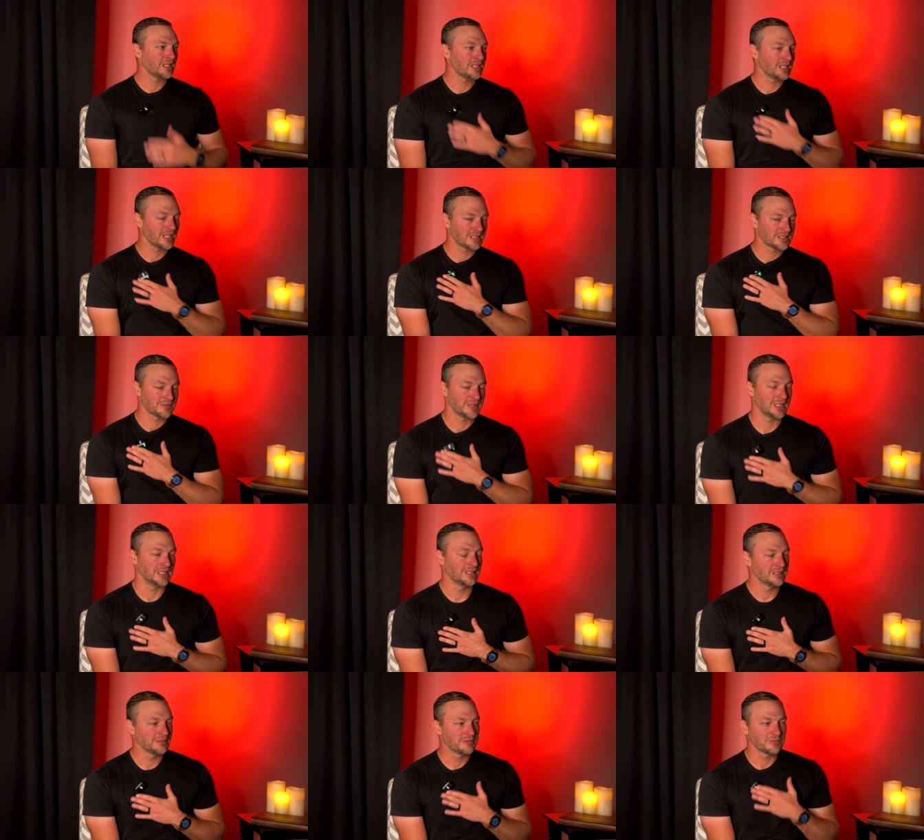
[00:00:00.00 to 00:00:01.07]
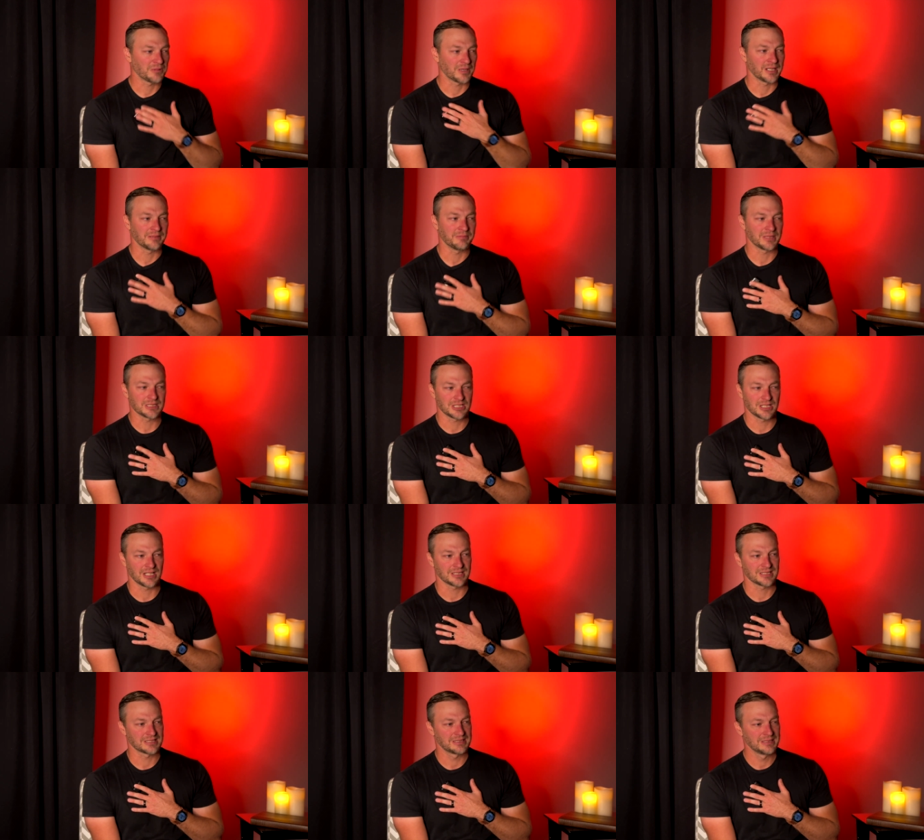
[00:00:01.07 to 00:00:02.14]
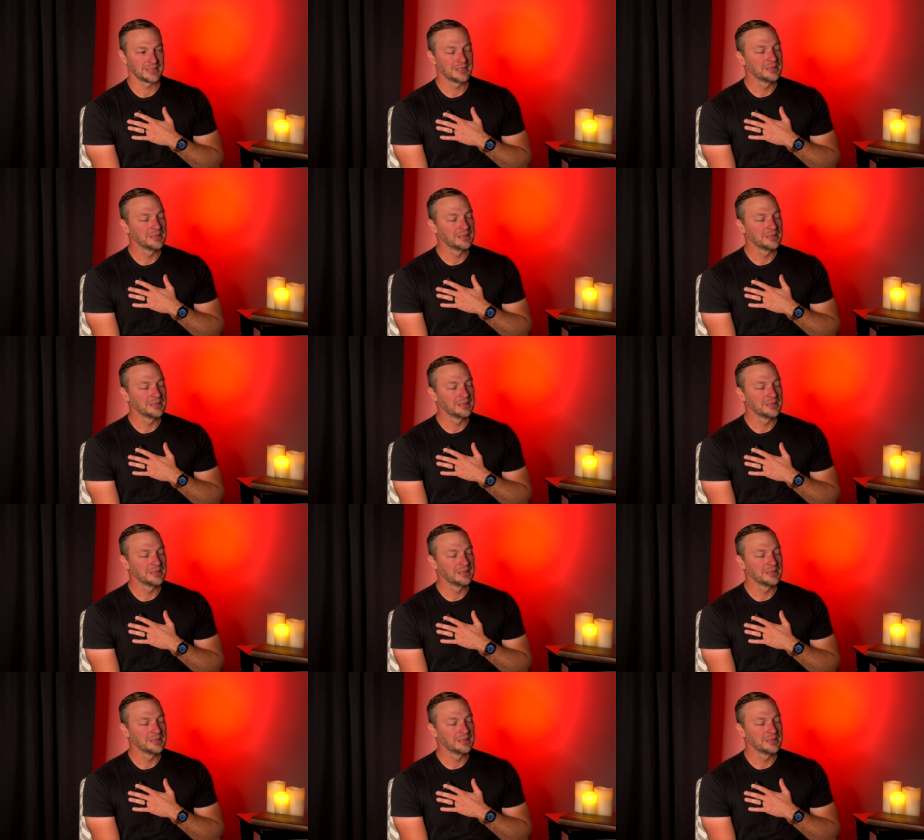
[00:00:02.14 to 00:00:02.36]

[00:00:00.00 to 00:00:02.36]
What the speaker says: It hits me right in my chest